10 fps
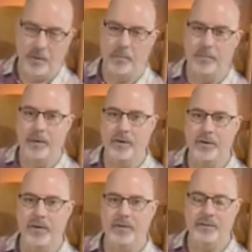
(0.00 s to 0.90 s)

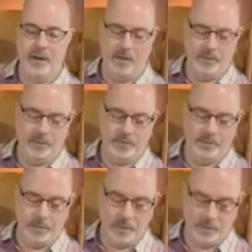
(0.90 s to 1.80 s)
Bitterness of
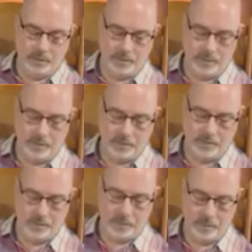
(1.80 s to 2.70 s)
spirit.
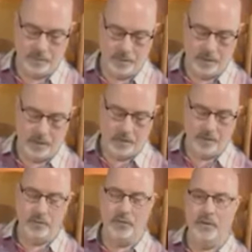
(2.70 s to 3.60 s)

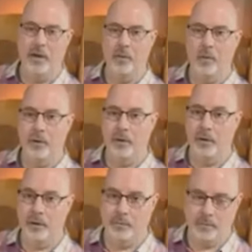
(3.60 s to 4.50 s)
There's another word
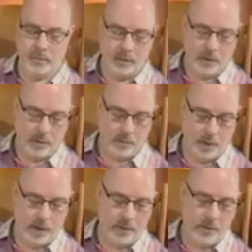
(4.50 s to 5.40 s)
here
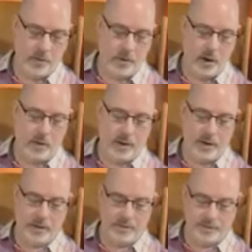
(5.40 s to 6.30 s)
rancor,
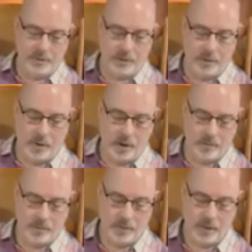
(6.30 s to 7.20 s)

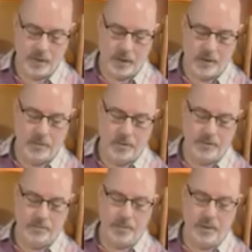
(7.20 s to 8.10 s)
R-A-N-C-O-R. It means
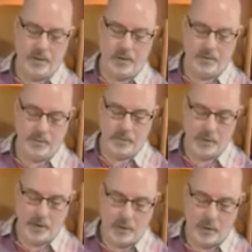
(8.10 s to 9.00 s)
bitter,
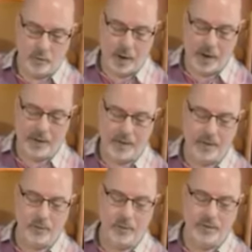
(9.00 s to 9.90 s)

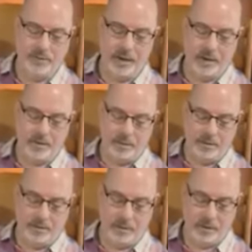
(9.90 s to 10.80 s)
rankling
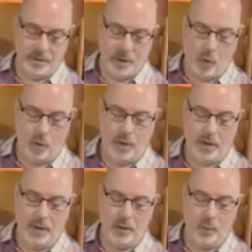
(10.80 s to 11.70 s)
resentment or
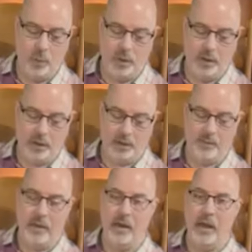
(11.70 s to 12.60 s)
ill will,
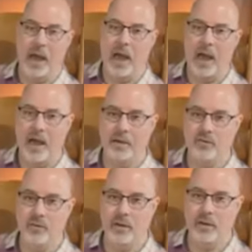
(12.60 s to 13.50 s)

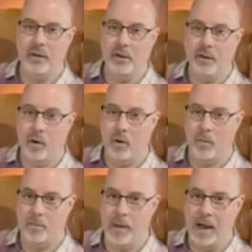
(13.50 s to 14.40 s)
hatred or
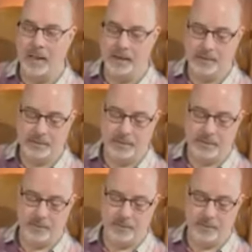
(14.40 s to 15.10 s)
malice.